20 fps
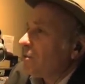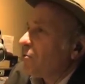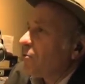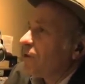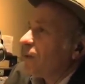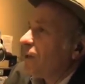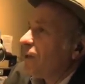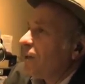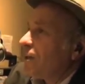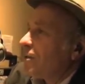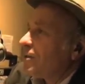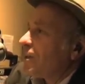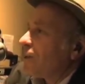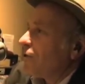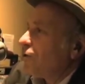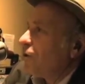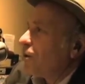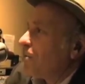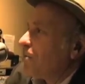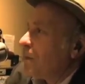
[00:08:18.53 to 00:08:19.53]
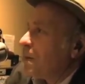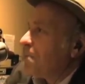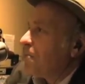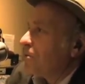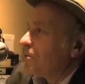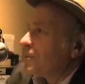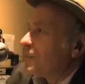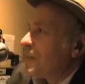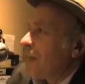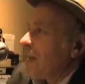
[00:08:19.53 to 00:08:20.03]
So what they did is they took
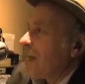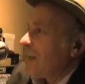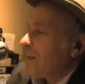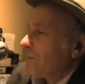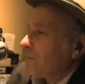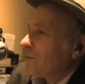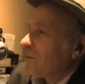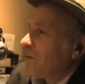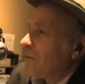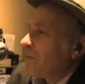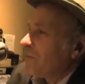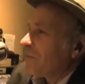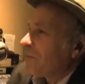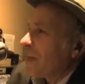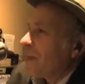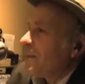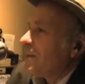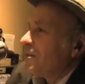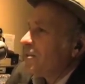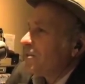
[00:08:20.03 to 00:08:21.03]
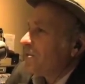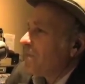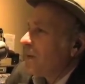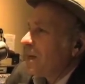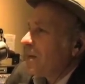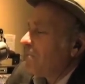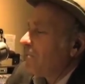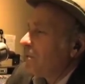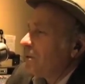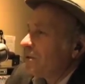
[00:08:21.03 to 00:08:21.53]
people's names and they just
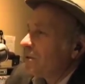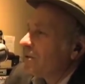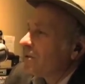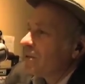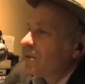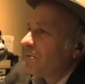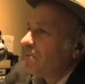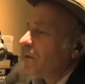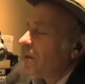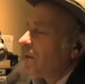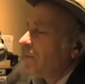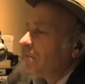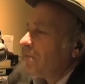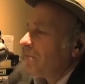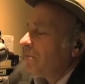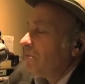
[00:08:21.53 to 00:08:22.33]
made up made up stuff.